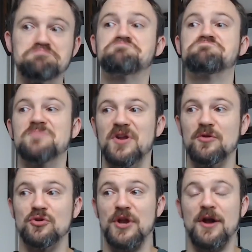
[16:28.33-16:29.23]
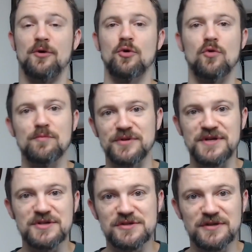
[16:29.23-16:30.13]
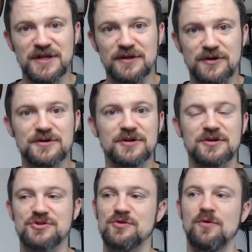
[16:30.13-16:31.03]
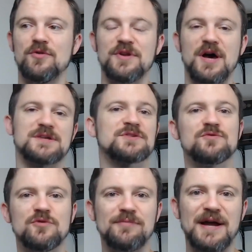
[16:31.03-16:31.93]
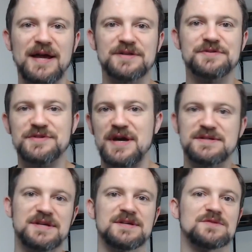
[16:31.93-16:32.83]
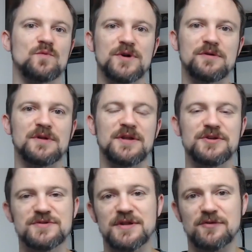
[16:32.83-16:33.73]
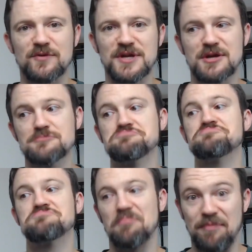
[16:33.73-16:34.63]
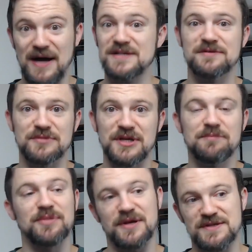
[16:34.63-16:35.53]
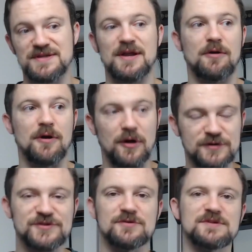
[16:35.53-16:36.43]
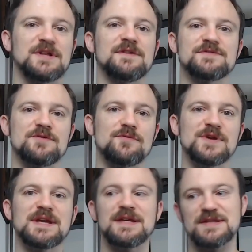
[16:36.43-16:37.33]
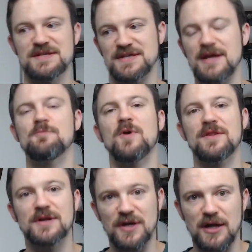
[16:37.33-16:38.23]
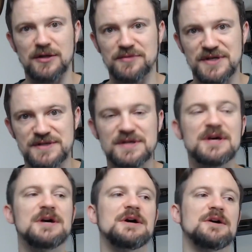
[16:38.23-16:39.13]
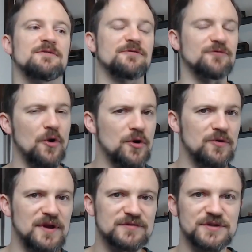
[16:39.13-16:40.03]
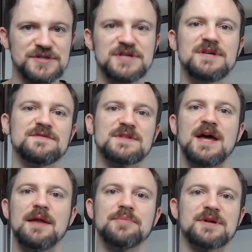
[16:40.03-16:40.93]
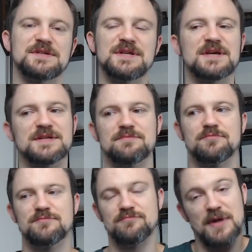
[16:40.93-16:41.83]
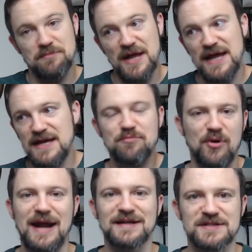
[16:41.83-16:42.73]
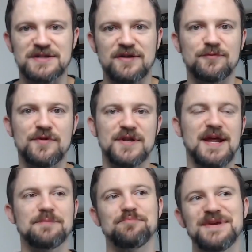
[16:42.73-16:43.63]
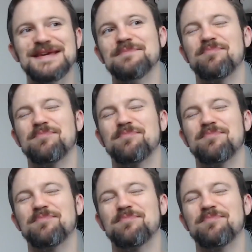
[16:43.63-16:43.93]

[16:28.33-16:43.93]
you know, could Aragorn potentially learn to control the Nazgul by exercising his will and using the ring? Possibly, because they are also slaves to the ring in the same way that Gollum is. Frodo never achieves that because he doesn't, A, practice enough with it, and B,